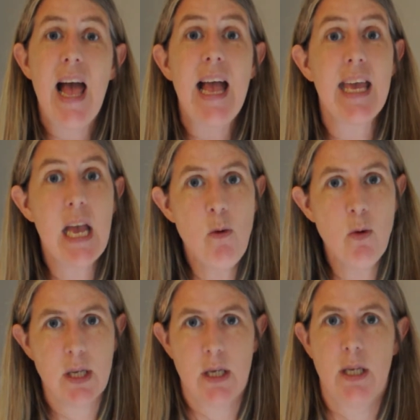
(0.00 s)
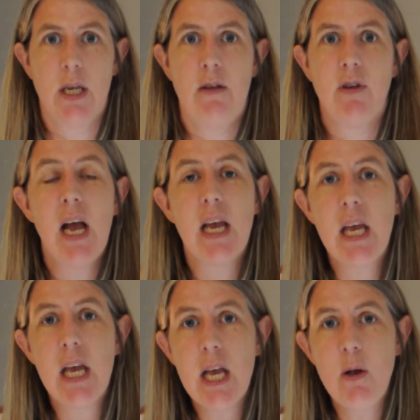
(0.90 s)
he was deceived.
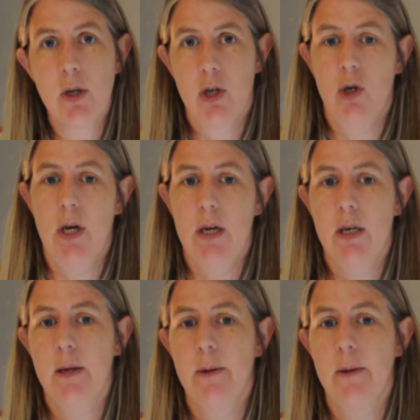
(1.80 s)
He was tricked.